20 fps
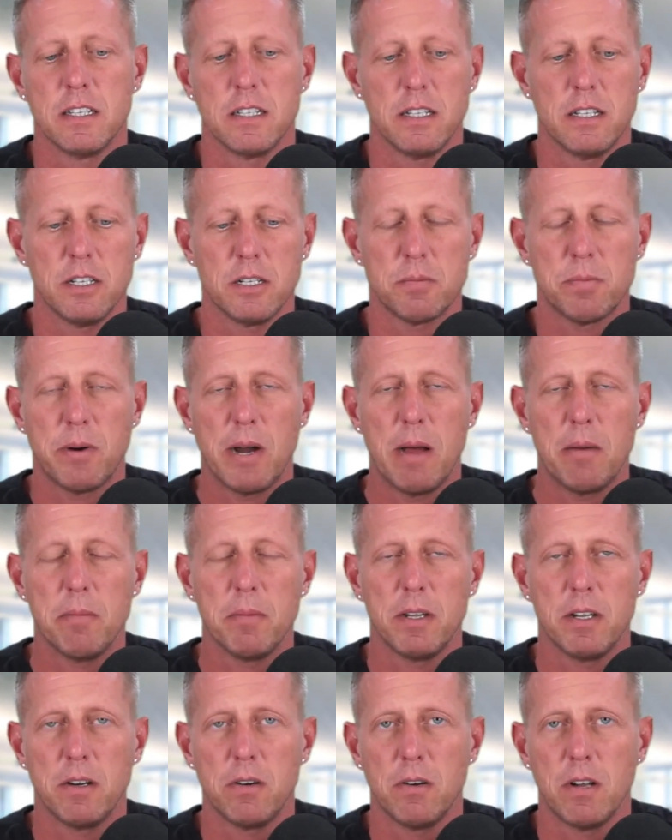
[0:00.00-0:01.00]
this
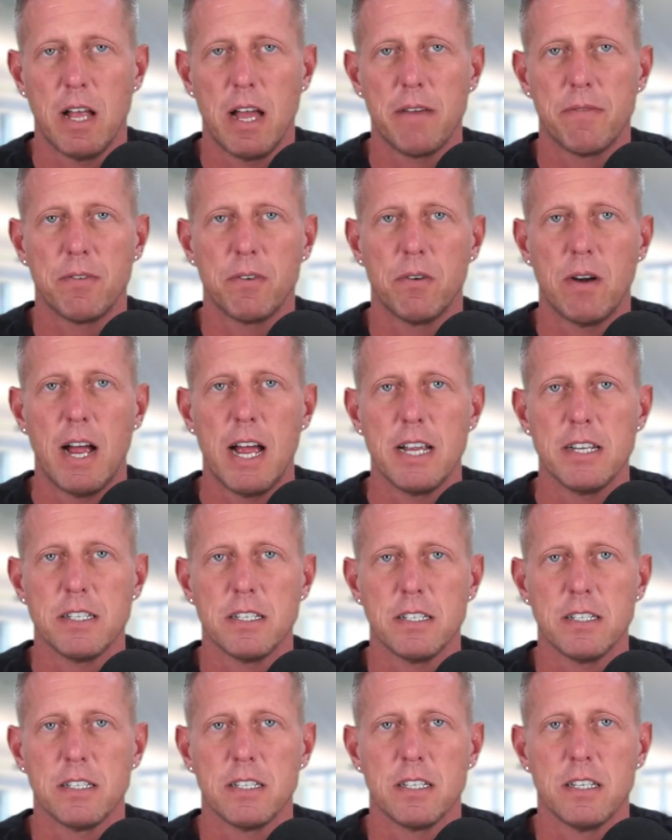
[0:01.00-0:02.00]
problem in their life
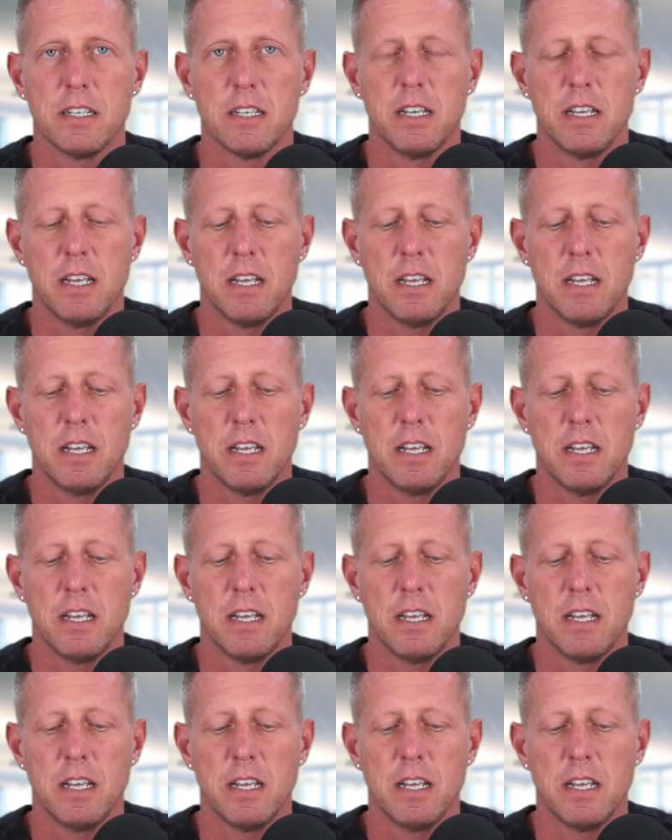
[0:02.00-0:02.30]
arises,